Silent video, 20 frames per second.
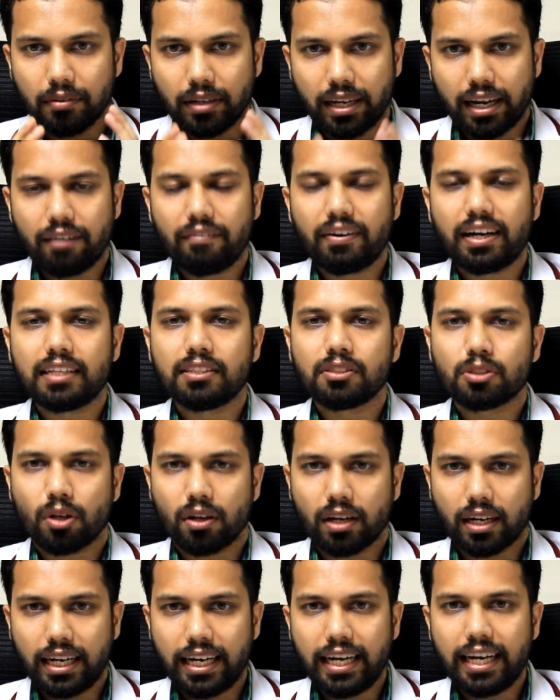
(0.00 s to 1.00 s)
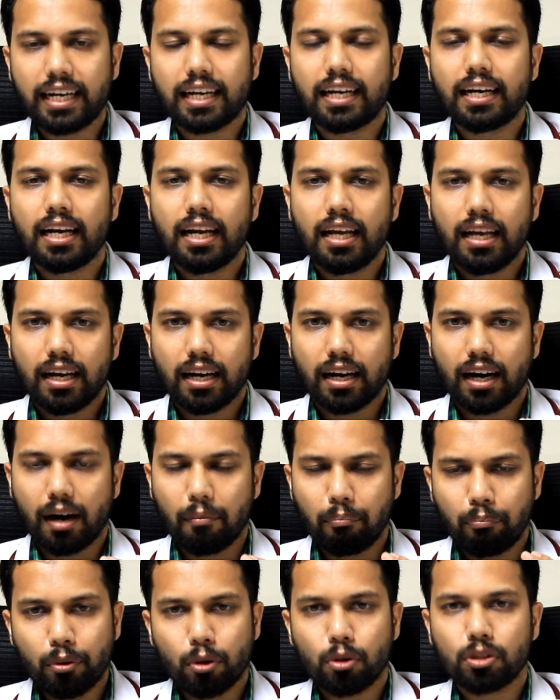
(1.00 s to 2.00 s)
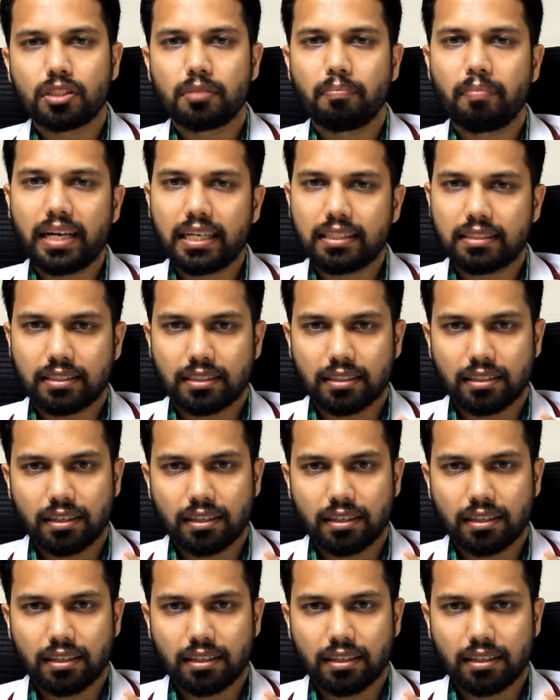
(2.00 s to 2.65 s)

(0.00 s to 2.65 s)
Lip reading: evidence or clinical approach based